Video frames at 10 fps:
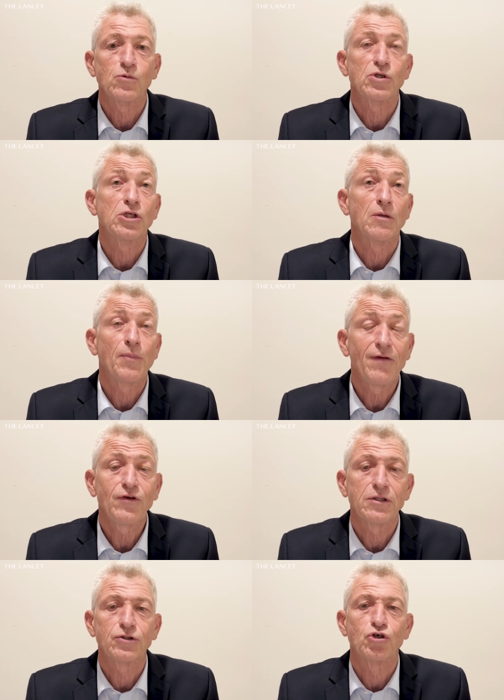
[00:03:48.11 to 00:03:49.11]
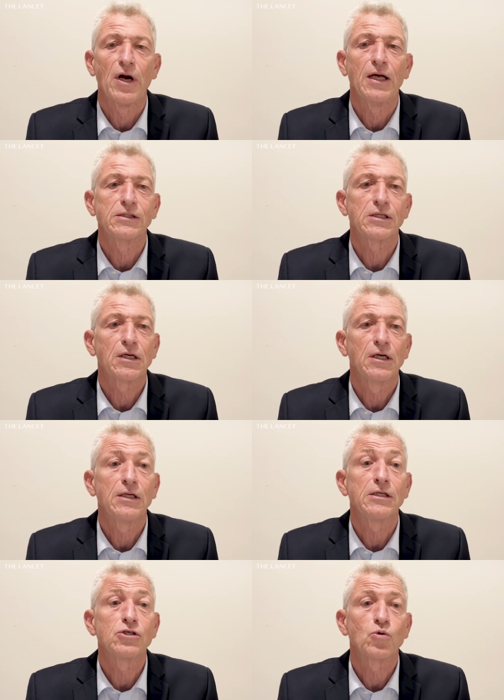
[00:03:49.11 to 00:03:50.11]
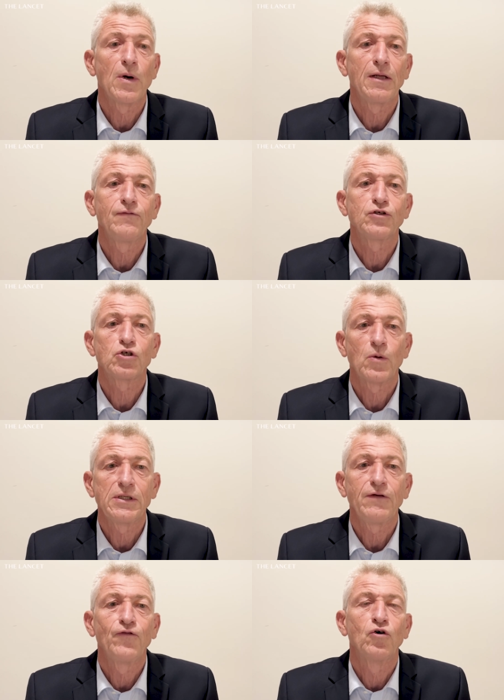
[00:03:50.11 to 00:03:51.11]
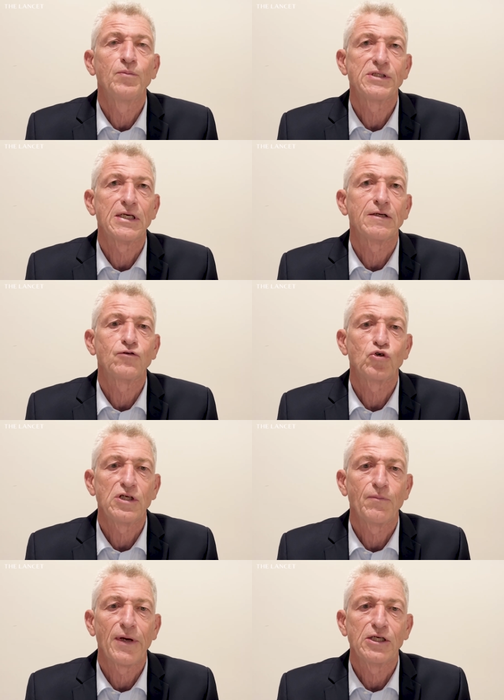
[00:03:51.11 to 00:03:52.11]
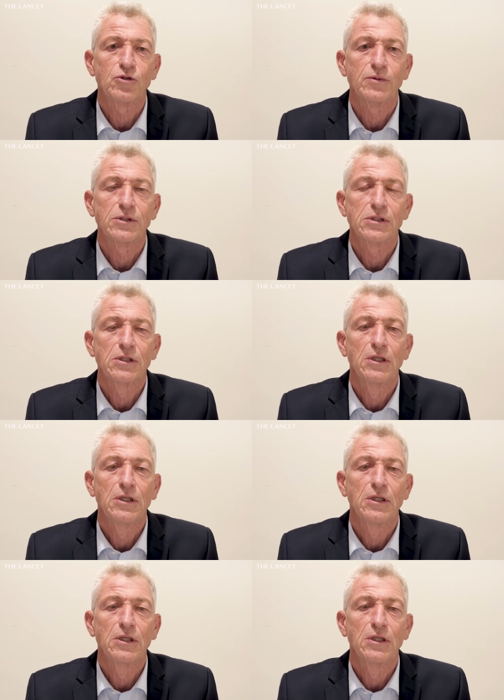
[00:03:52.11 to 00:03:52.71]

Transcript: which in the pivotal trials occurred in 12 to 24% of treated patients.